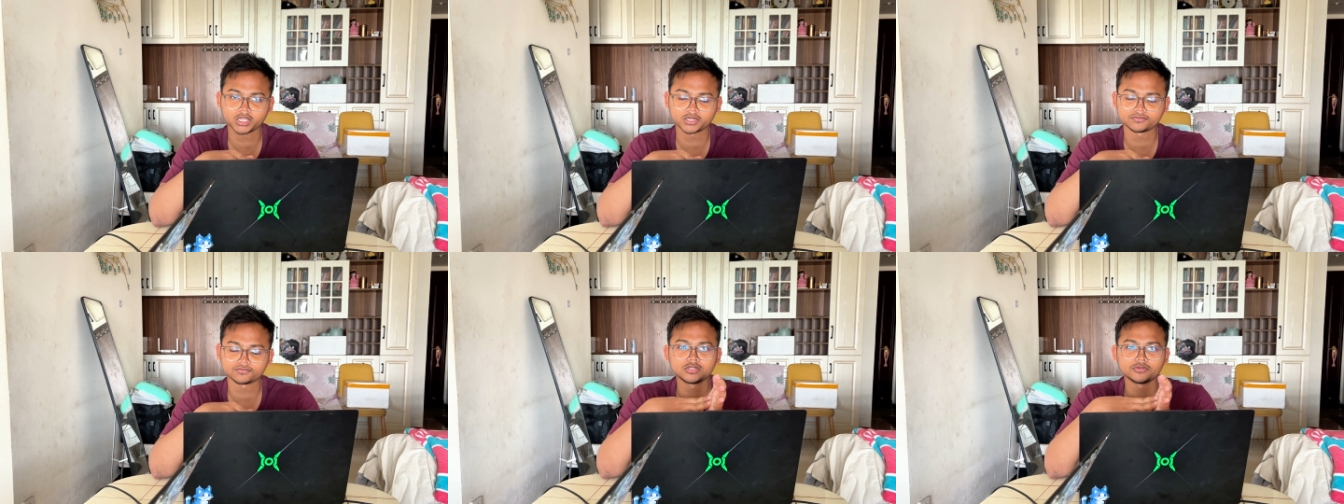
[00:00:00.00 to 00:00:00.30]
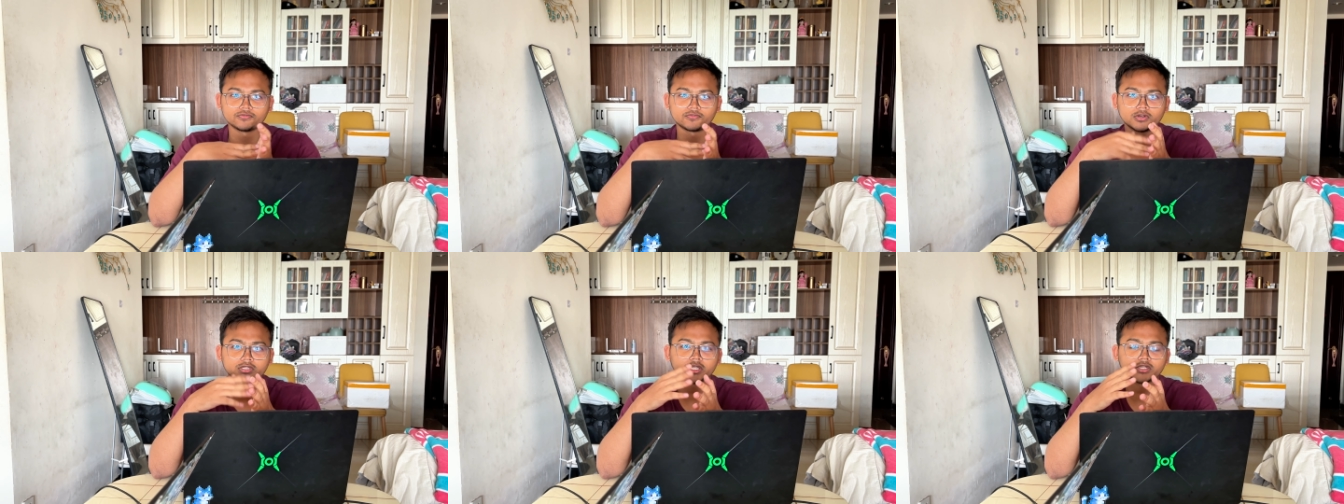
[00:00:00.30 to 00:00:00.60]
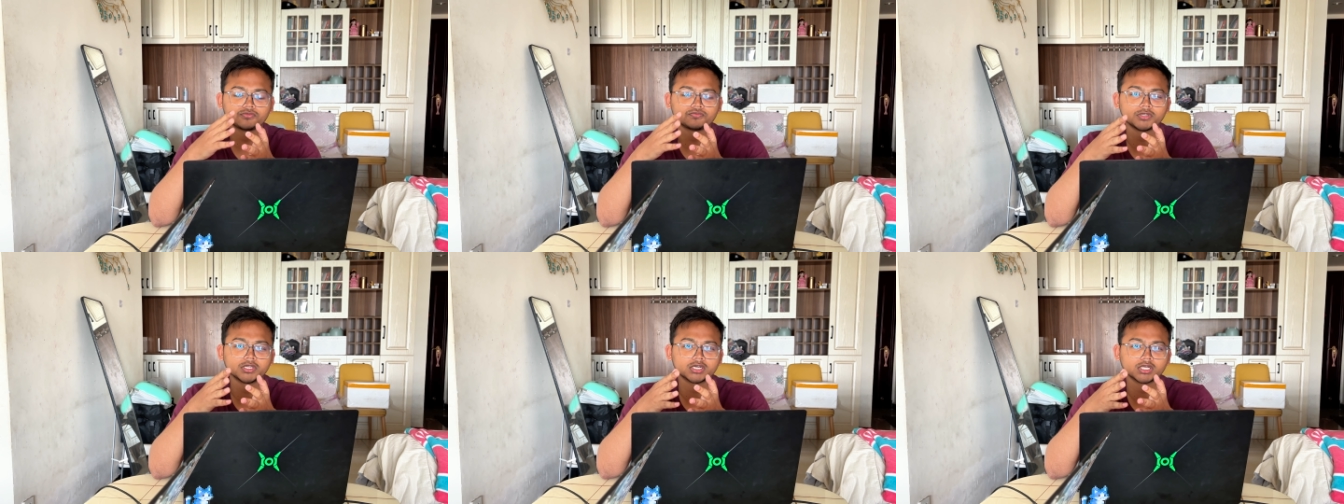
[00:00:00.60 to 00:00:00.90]
And so for
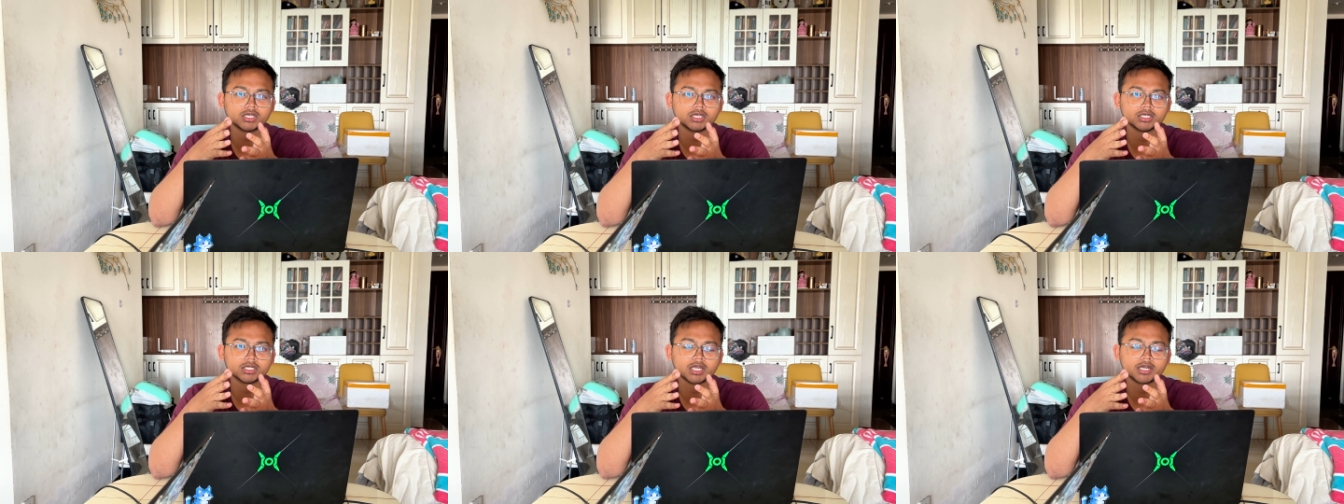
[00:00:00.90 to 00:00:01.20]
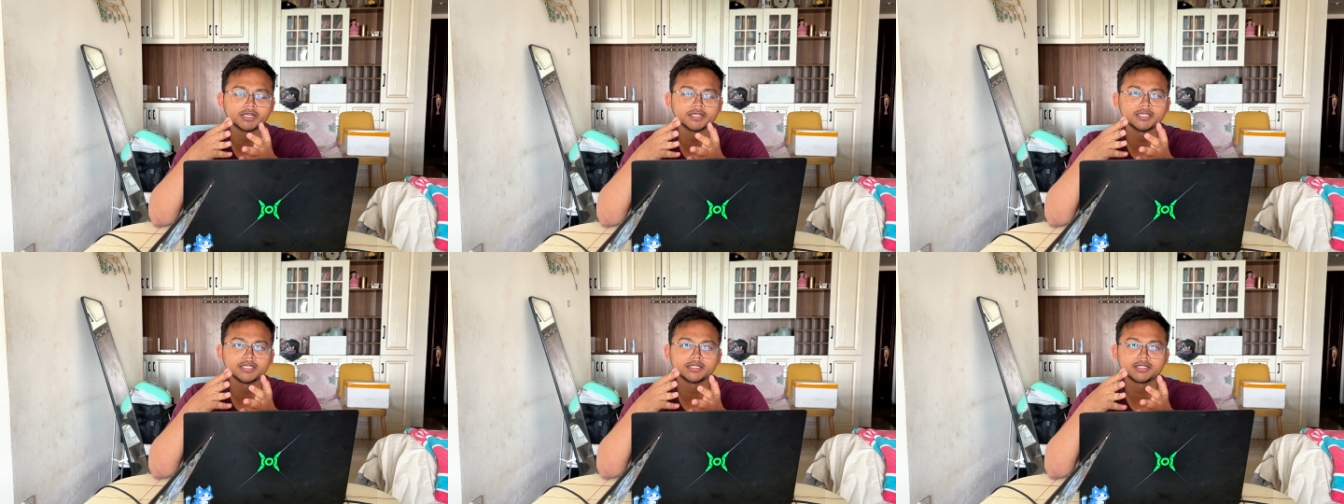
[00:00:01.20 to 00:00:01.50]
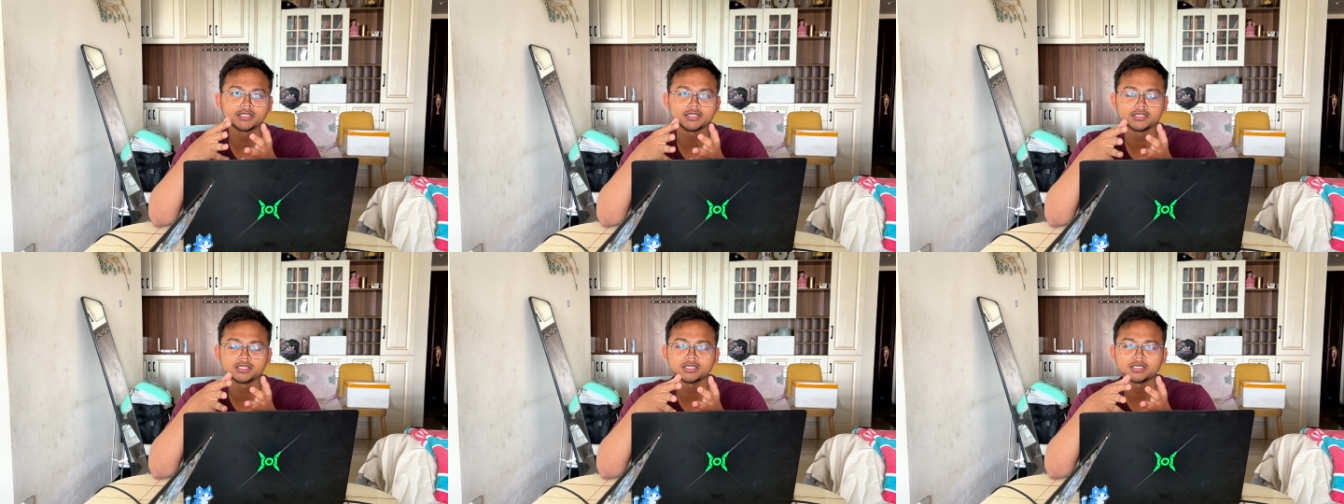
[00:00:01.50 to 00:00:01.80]
that, we are currently
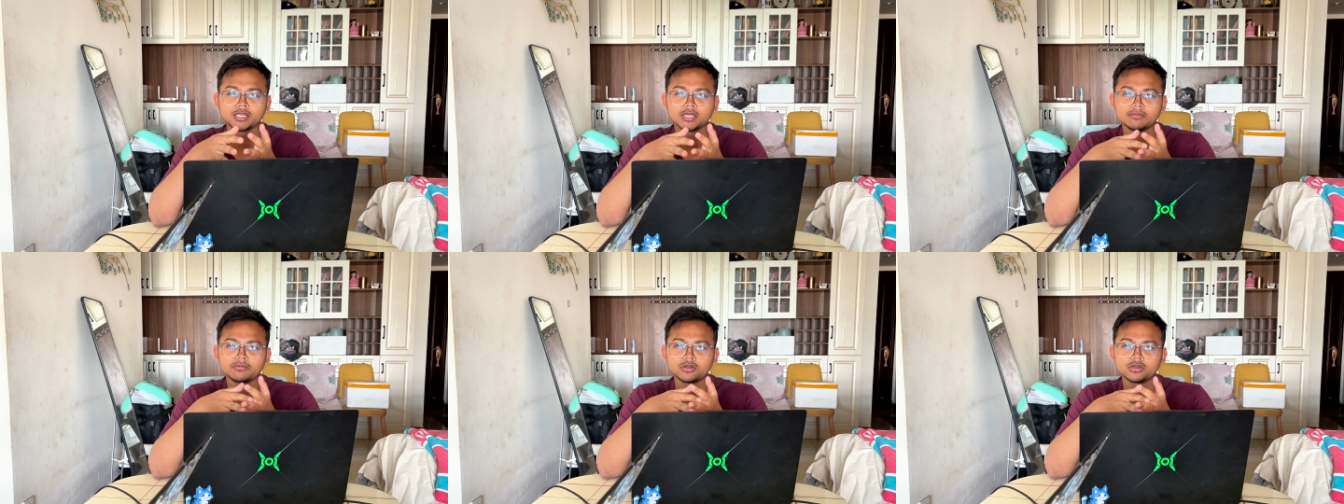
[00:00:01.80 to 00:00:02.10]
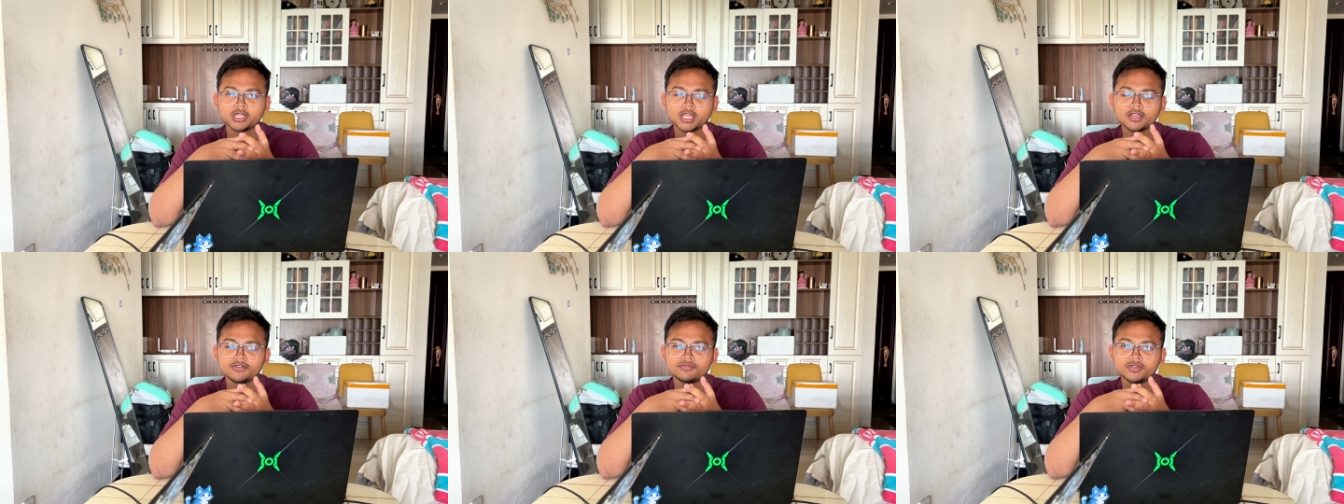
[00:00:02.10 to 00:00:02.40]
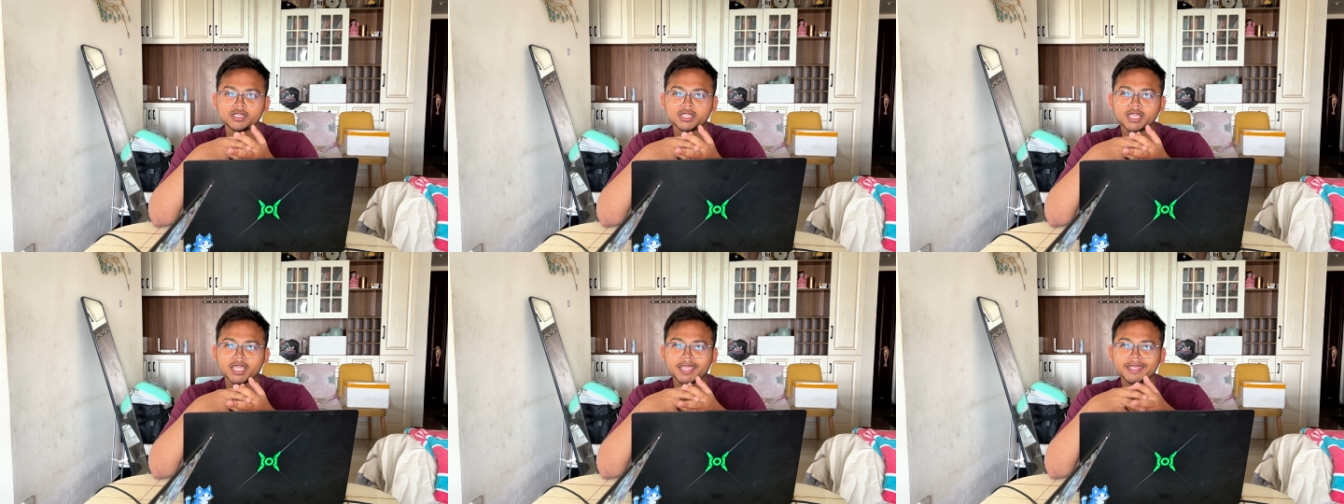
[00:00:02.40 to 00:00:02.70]
thinking about
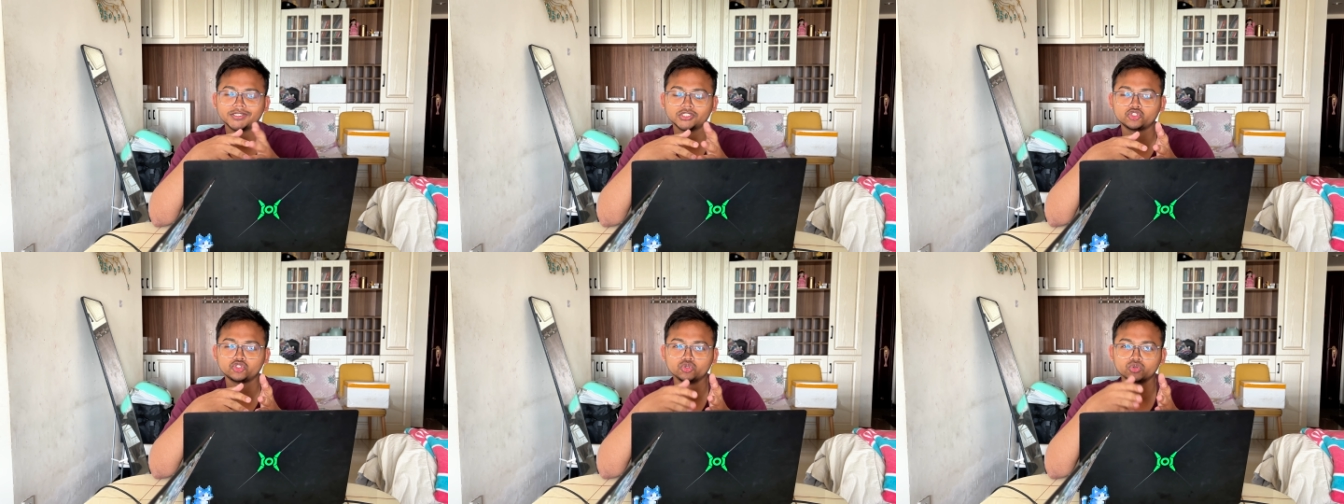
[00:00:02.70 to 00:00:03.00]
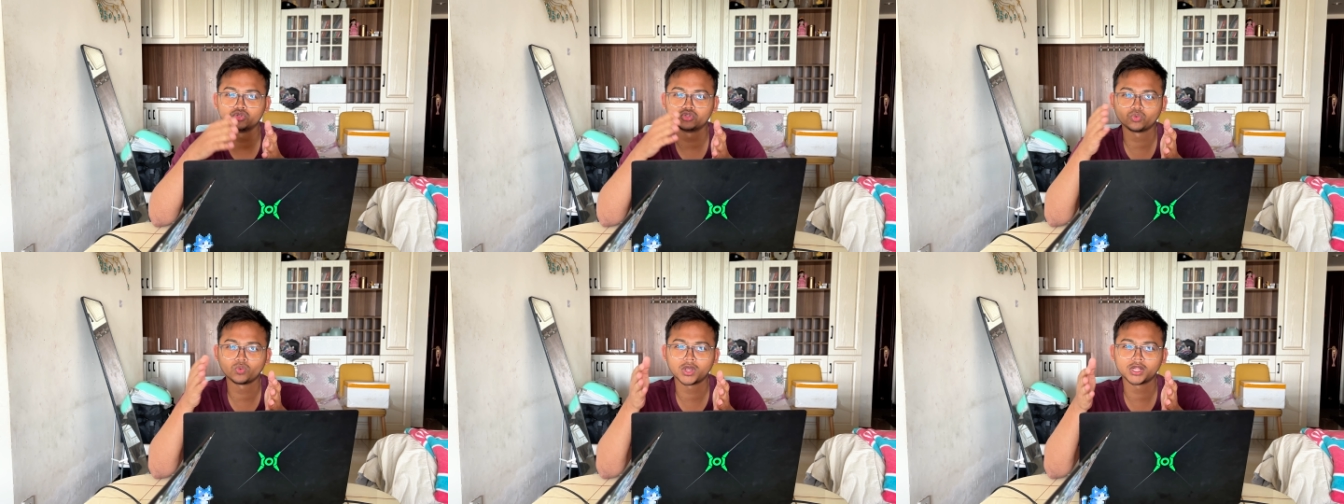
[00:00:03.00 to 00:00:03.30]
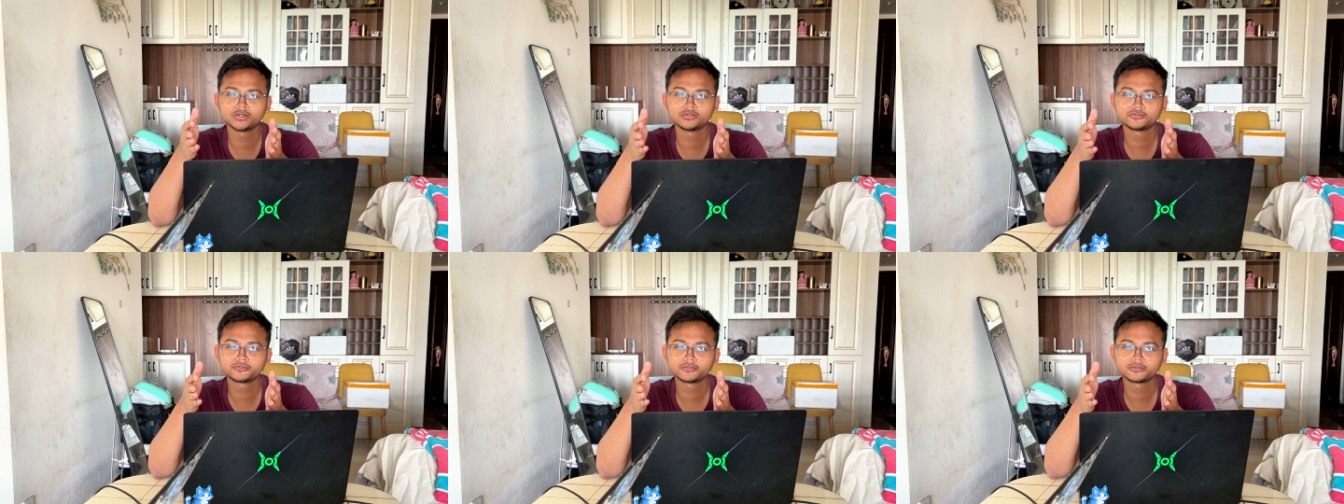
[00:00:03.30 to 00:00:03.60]
having 8 to
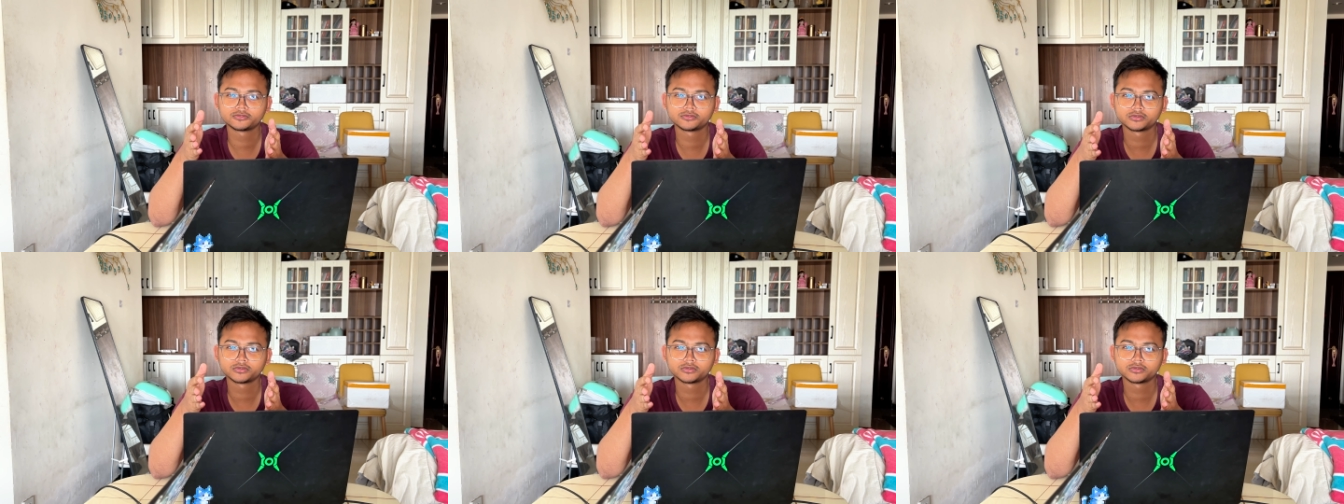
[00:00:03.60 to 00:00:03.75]
12